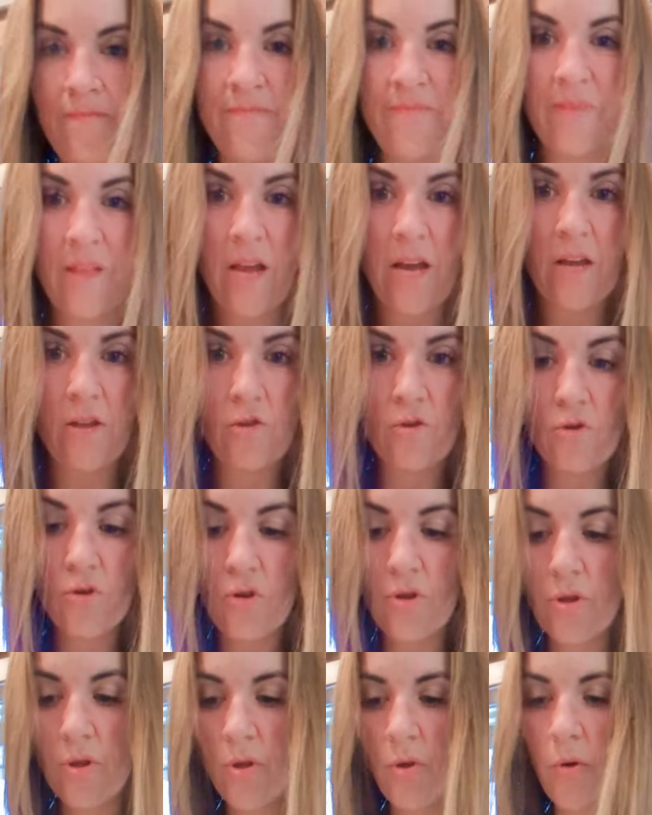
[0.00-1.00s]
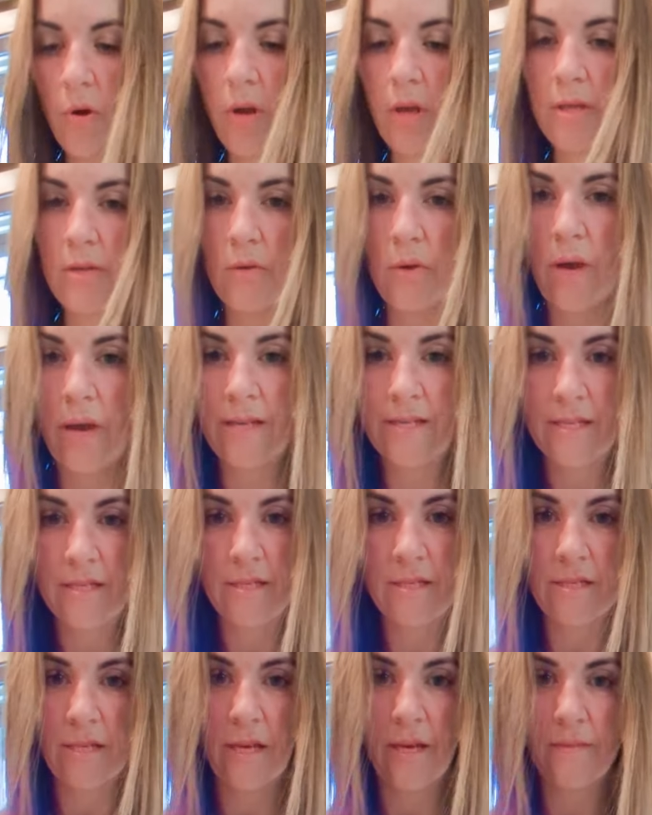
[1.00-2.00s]
and you're just, sorry so you guys can
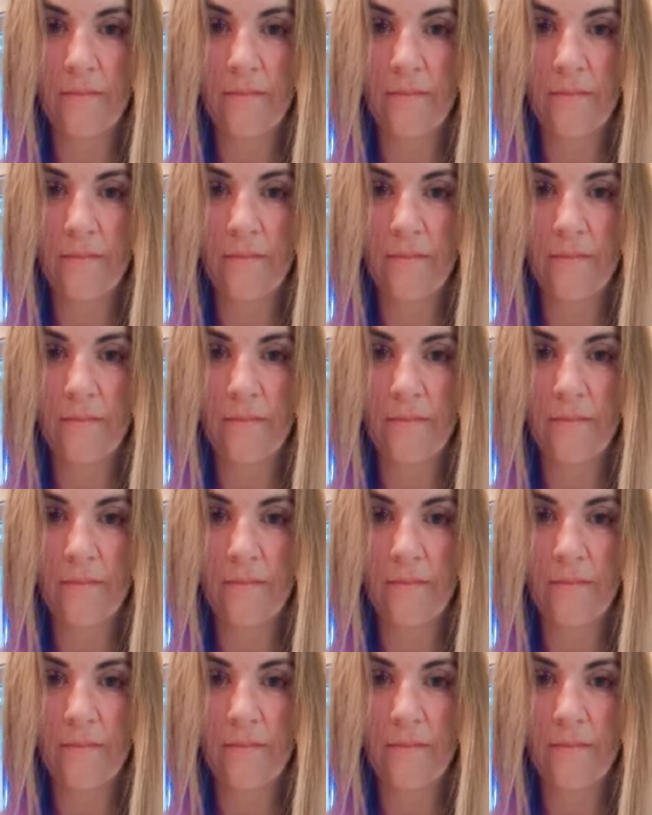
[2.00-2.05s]
see.